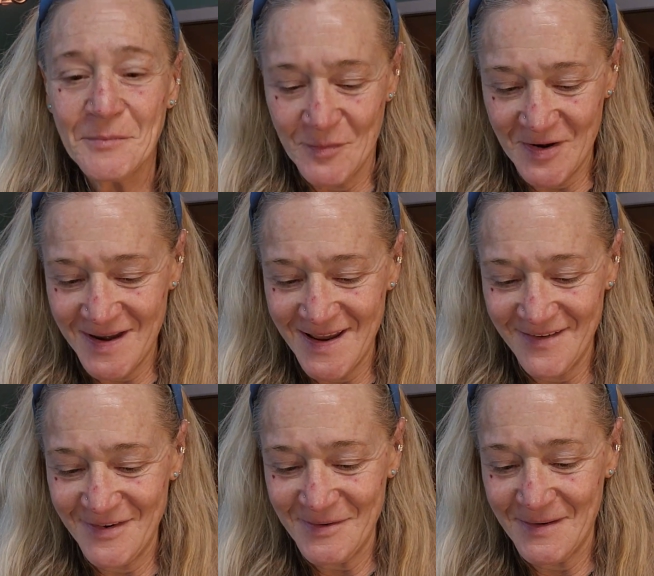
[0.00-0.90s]
Morning,
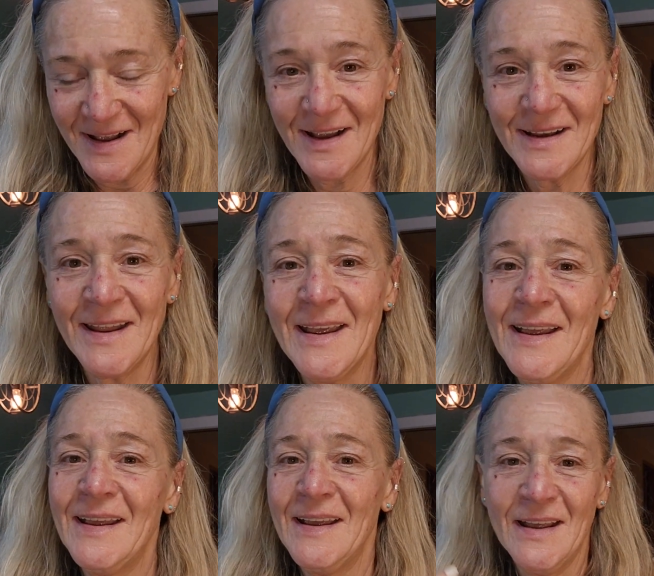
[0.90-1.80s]
everyone.
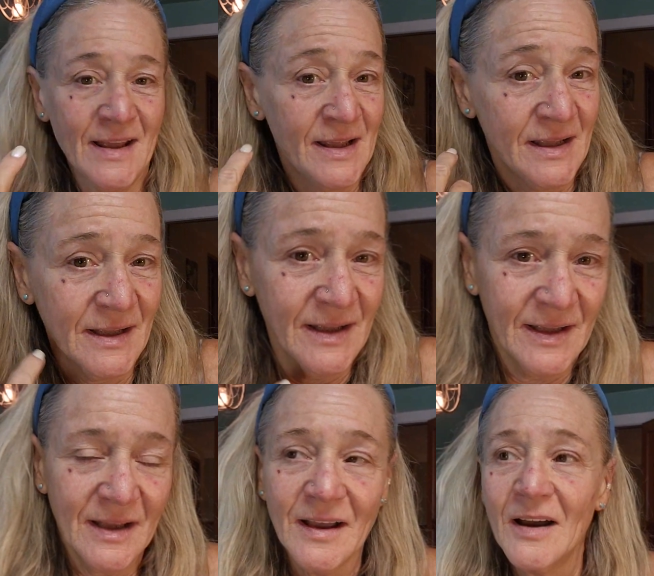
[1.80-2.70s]

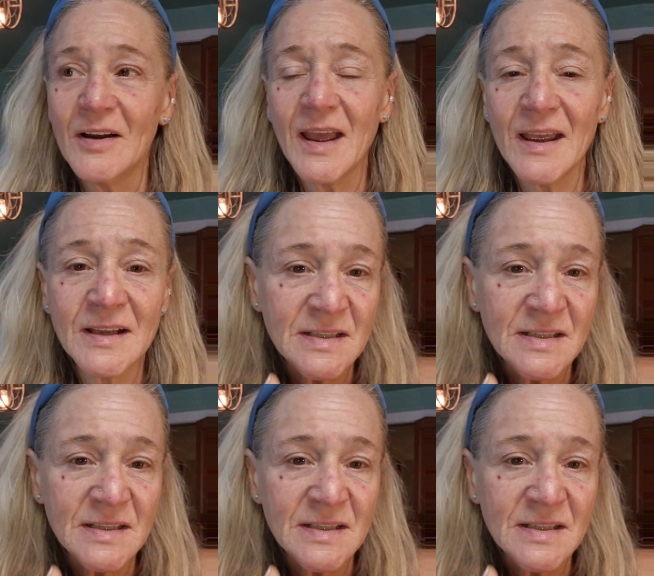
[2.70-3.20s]
Okay,